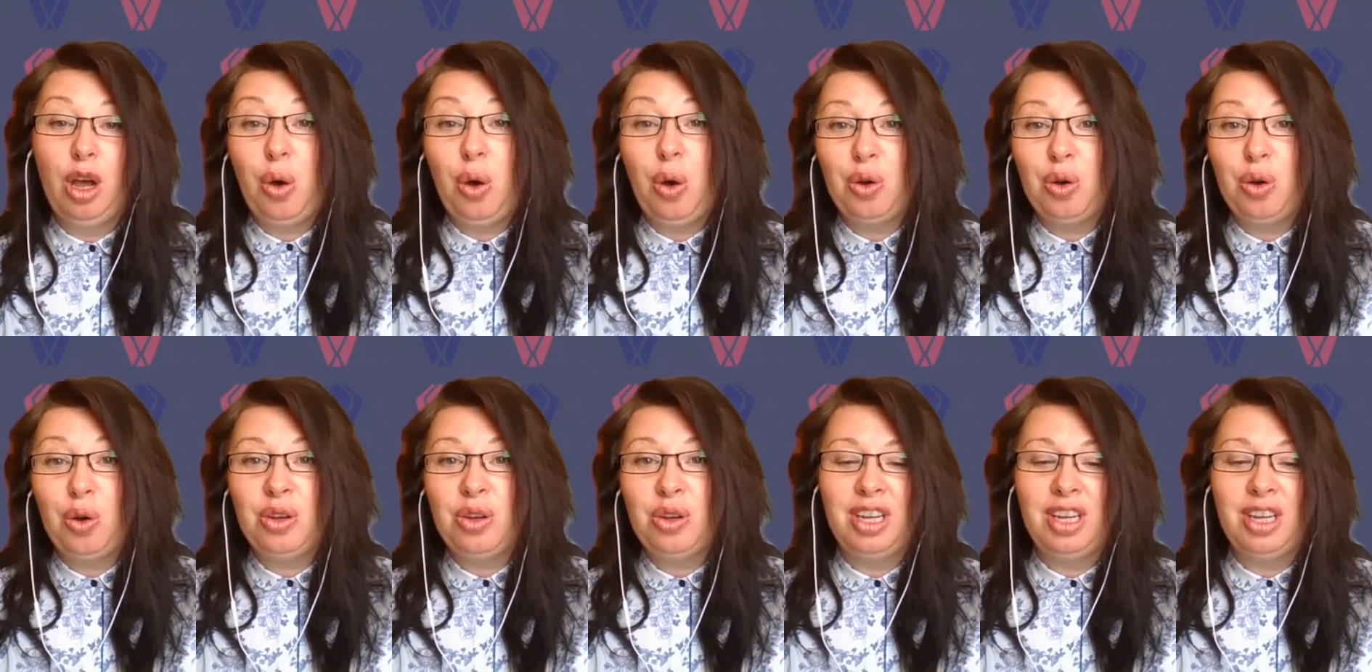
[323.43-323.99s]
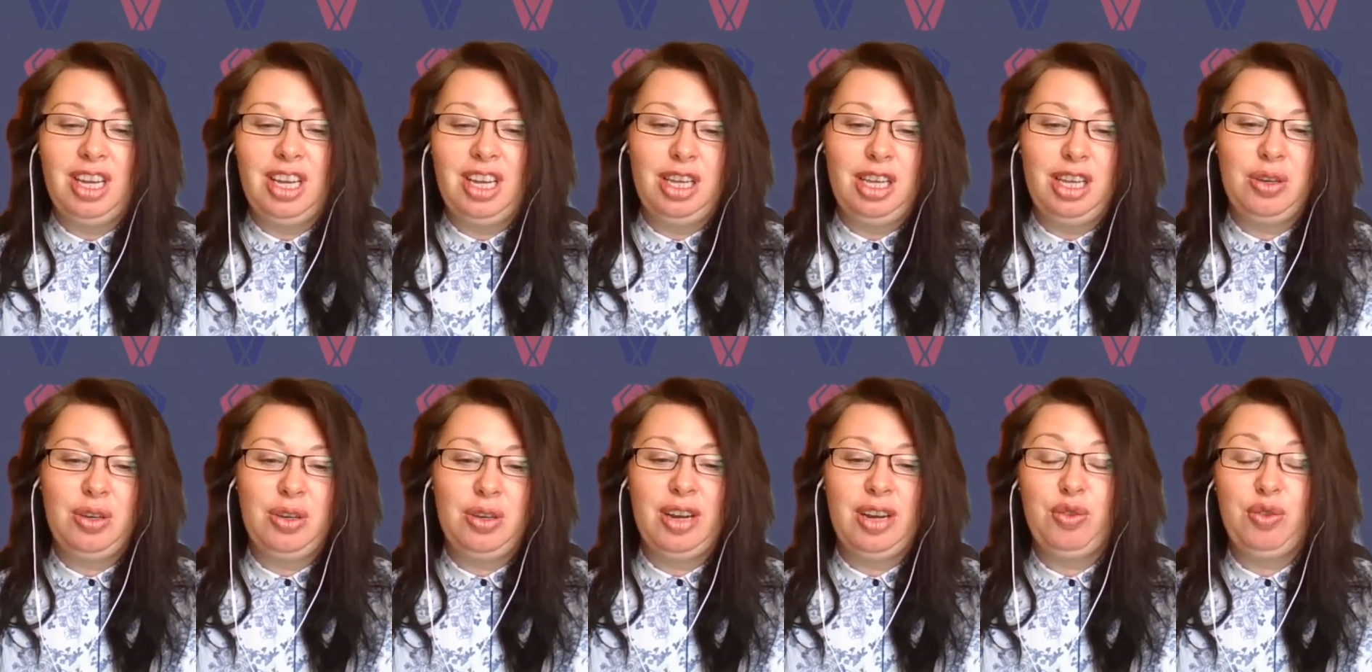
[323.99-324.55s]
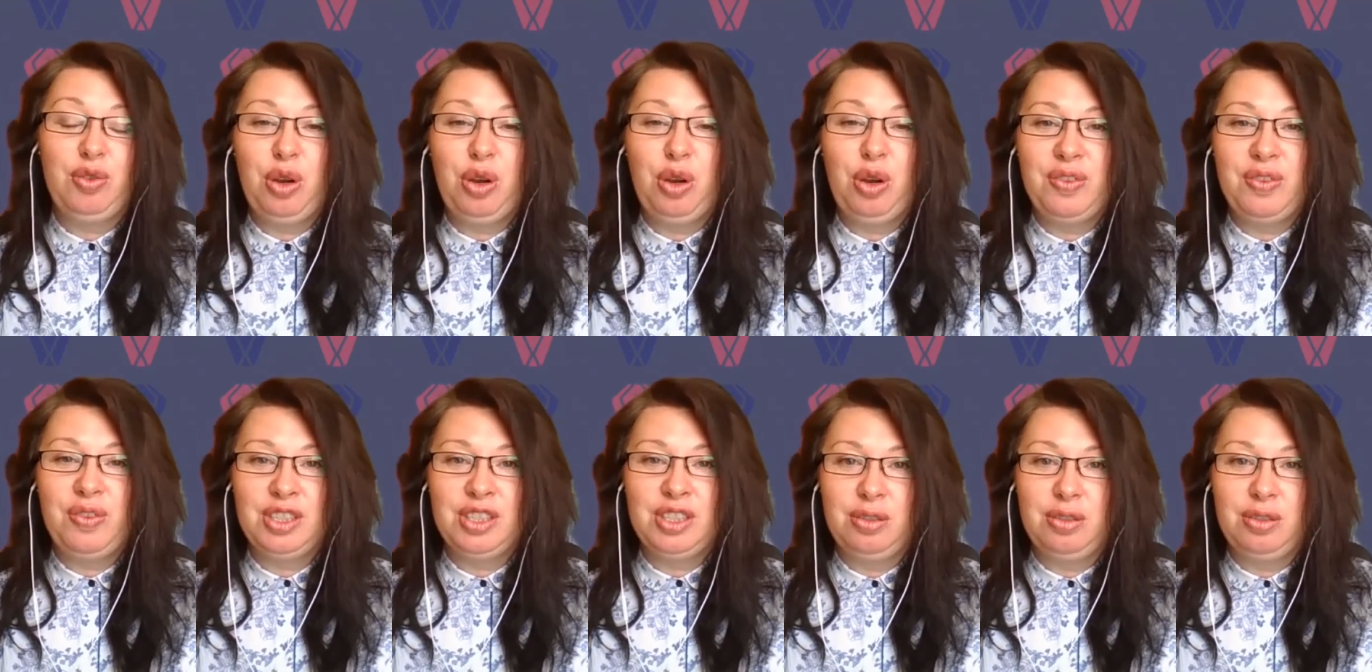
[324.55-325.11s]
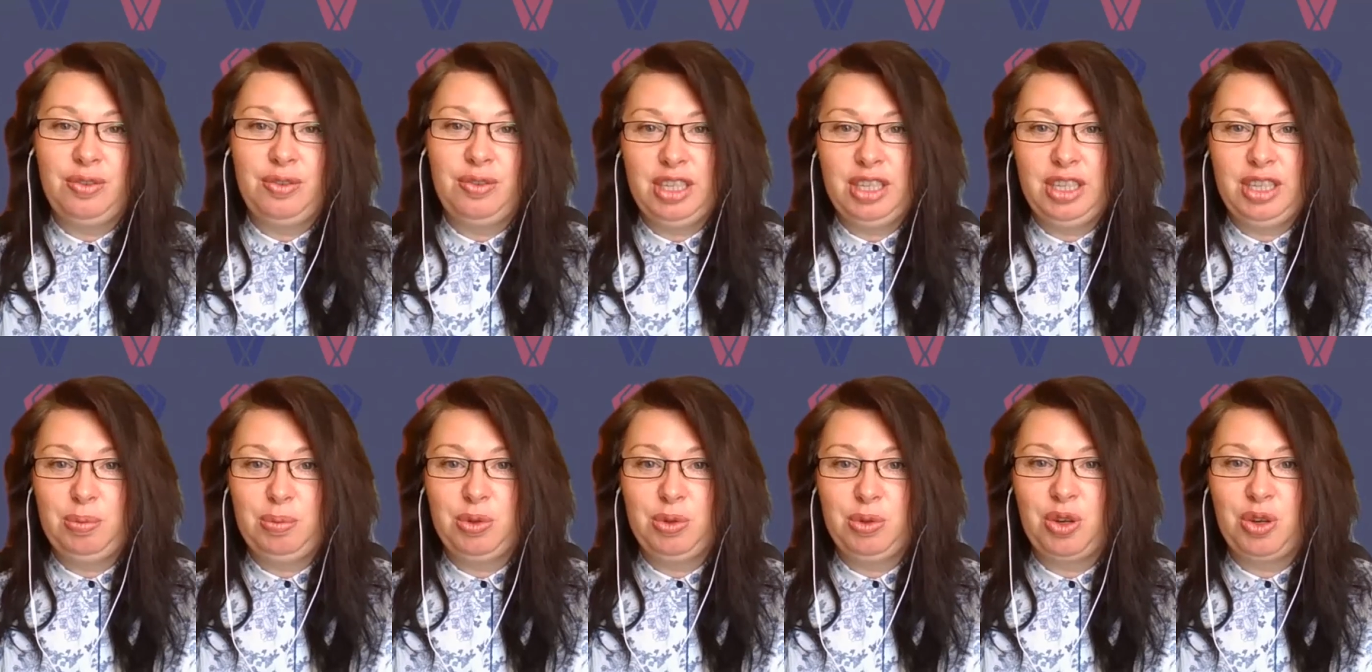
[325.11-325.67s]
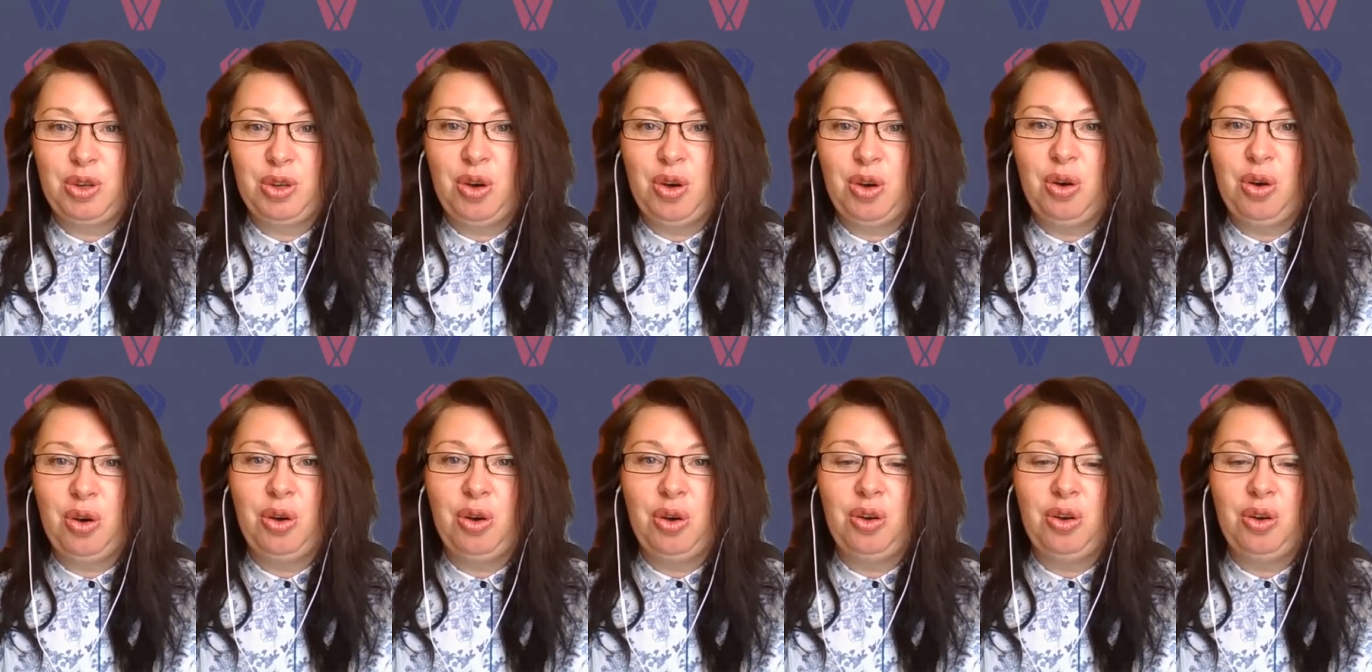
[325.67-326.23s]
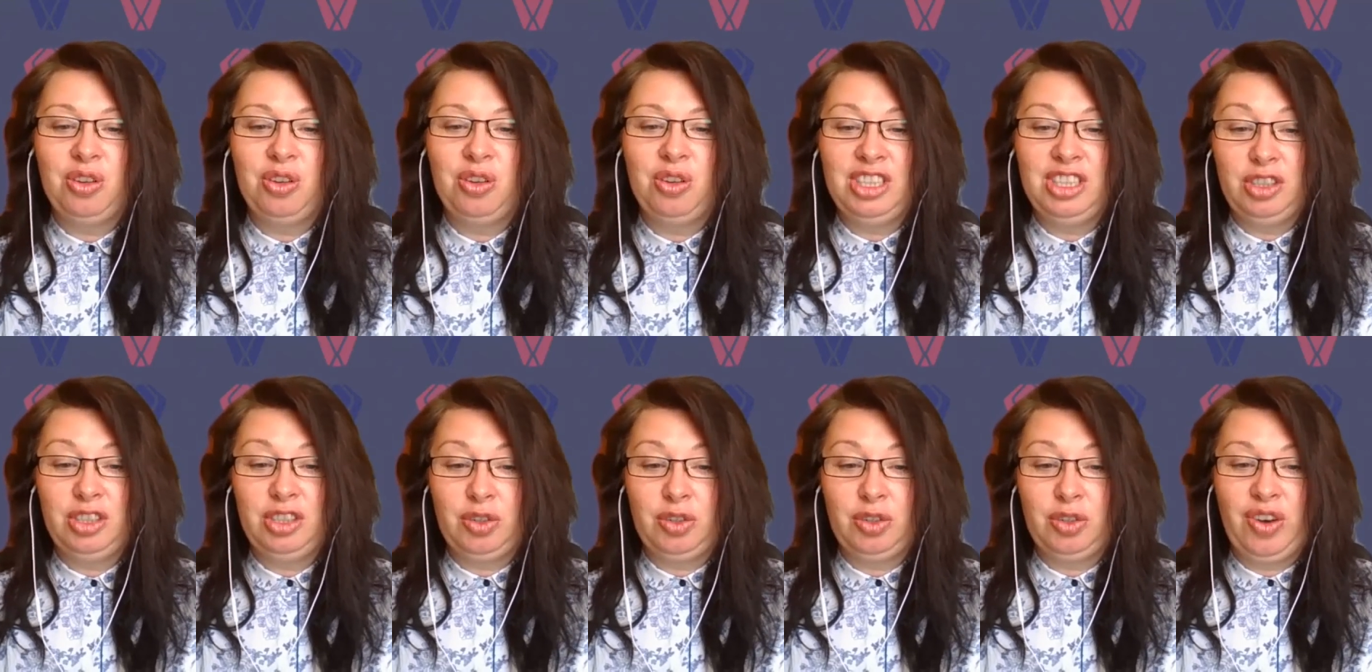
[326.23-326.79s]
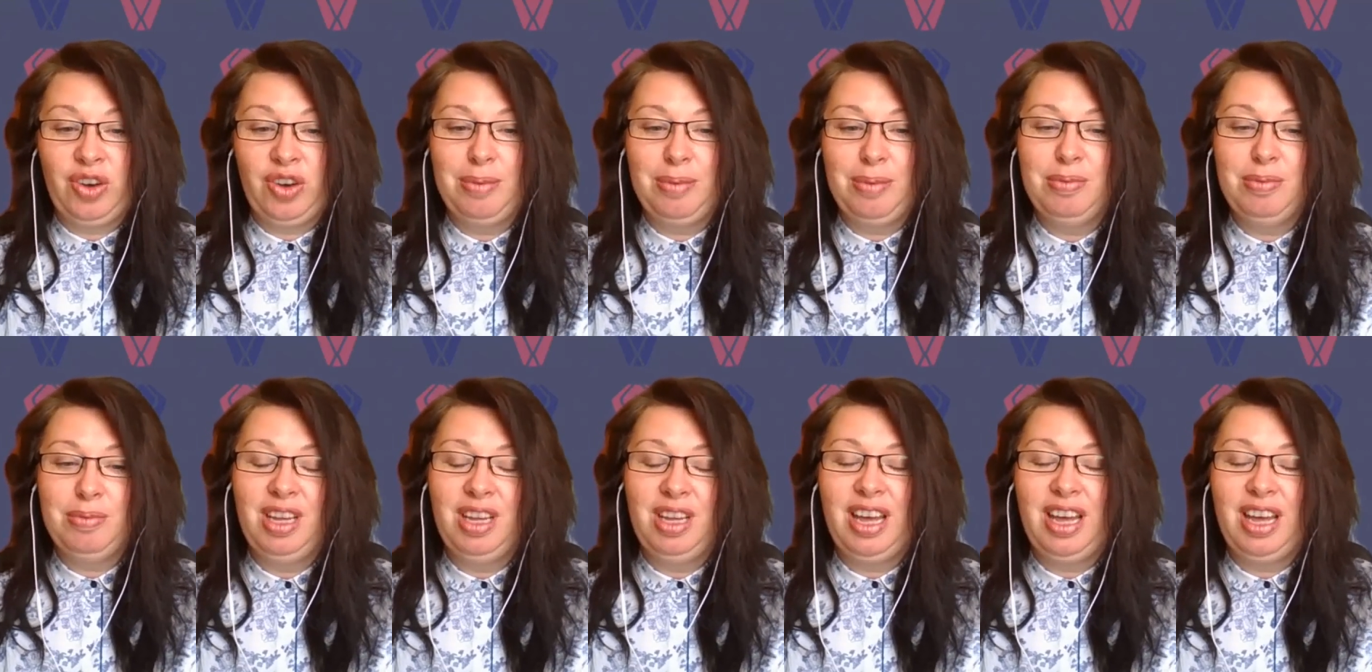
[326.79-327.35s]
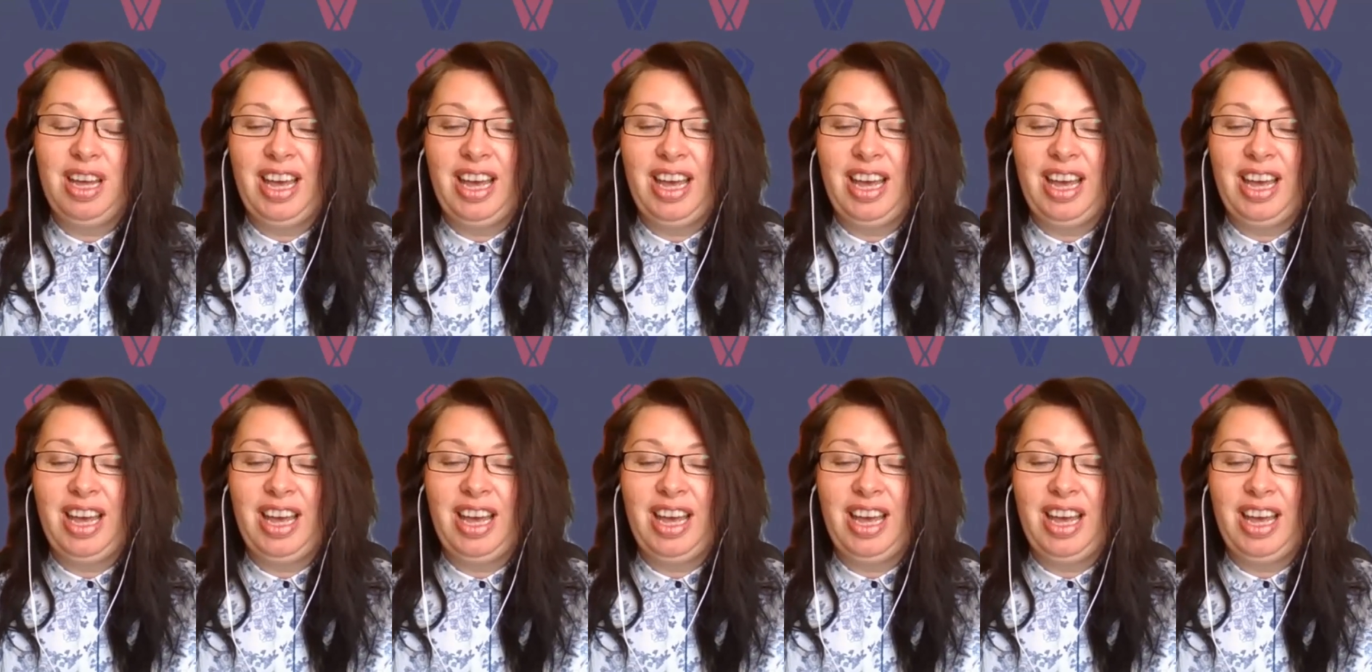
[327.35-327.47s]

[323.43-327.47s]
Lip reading: or you can follow us on Facebook or Instagram